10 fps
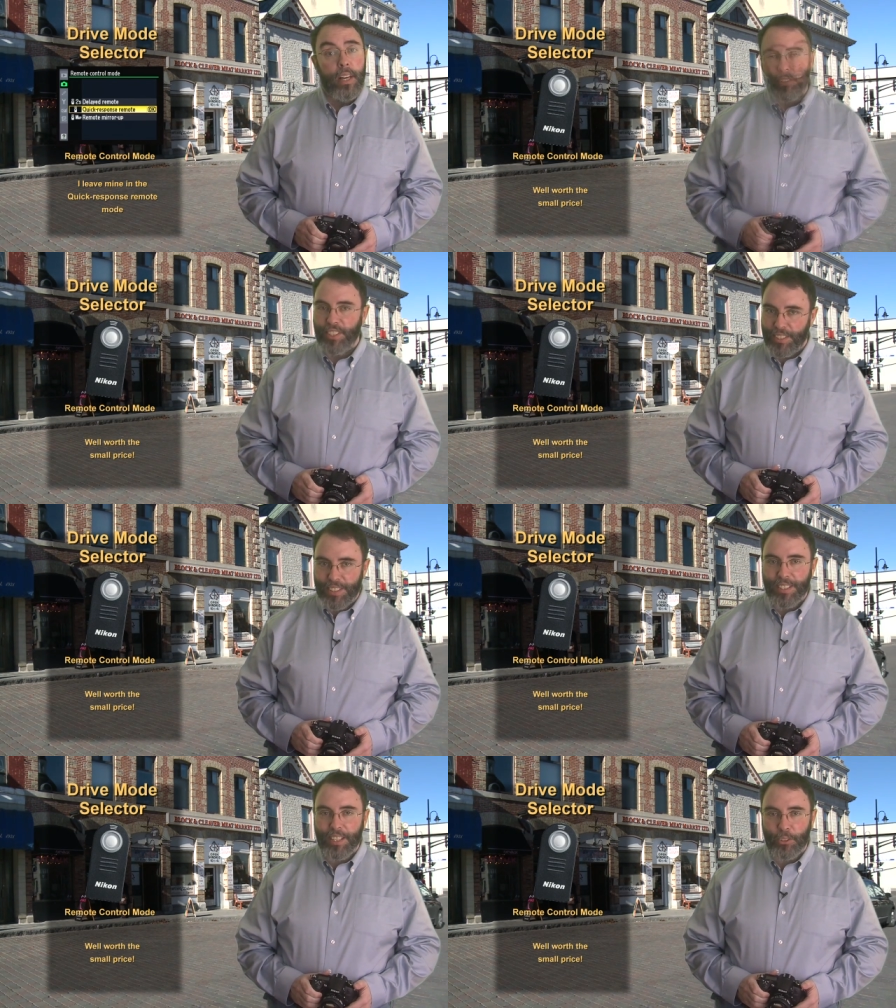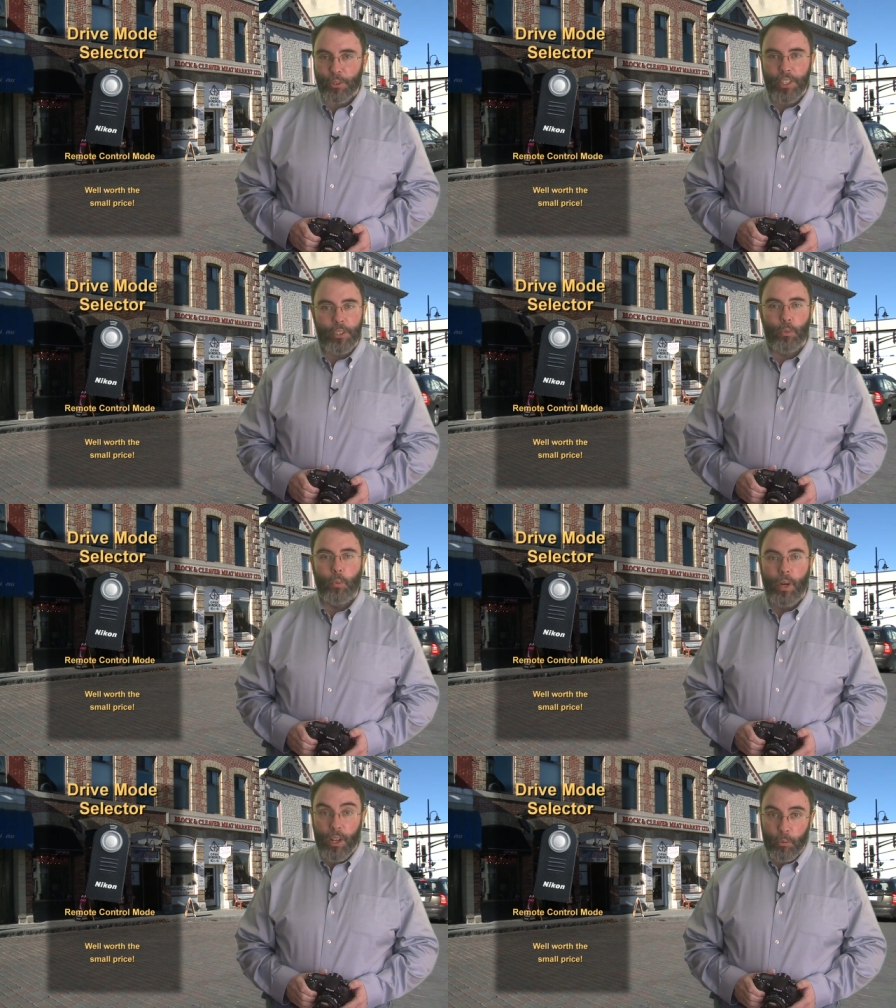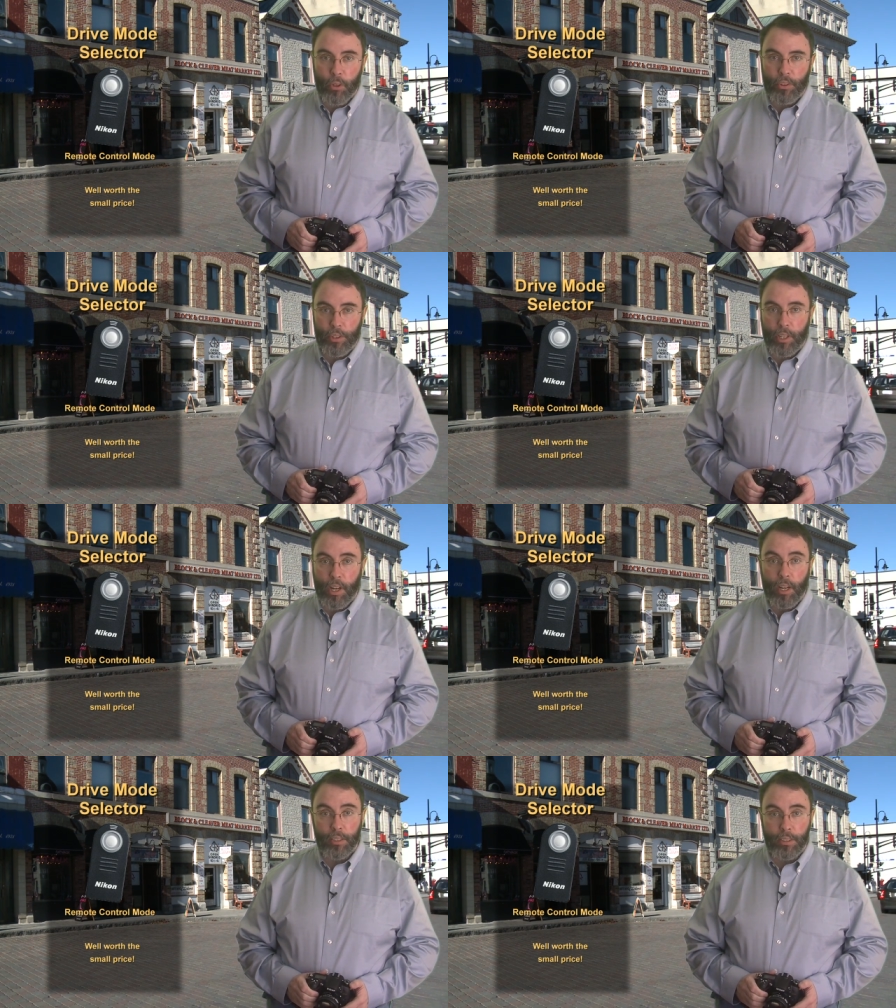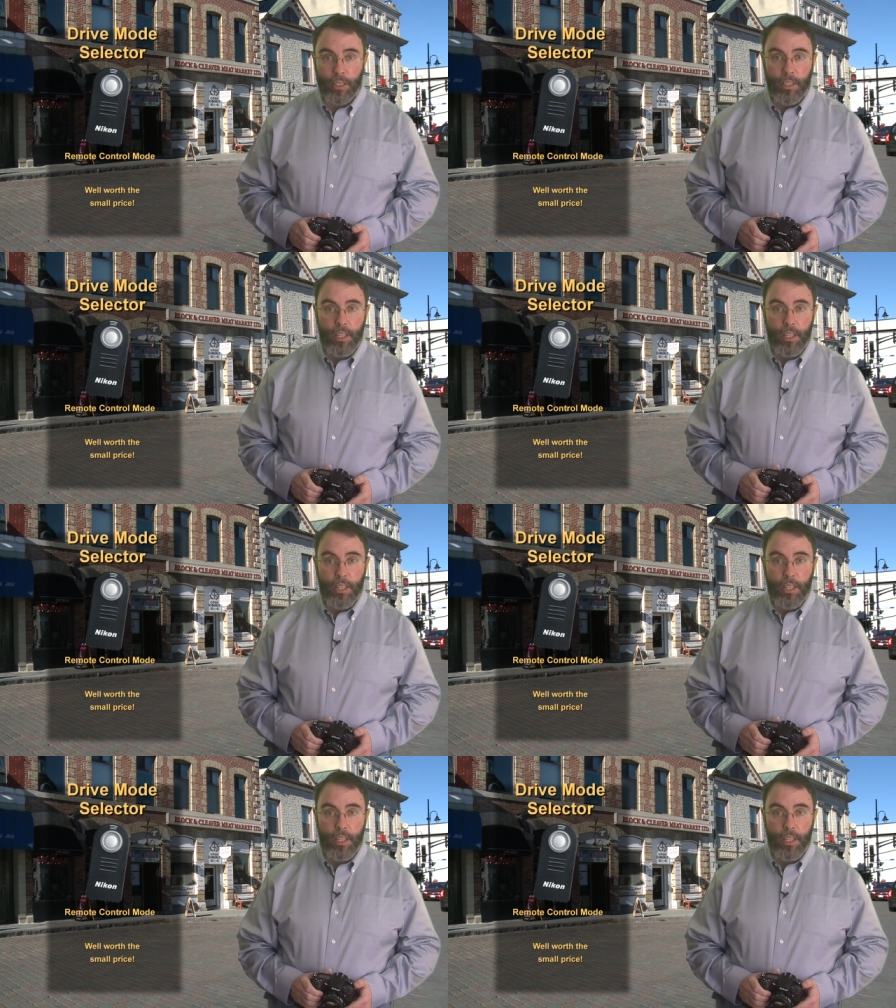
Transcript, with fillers: This accessory is well worth the cost.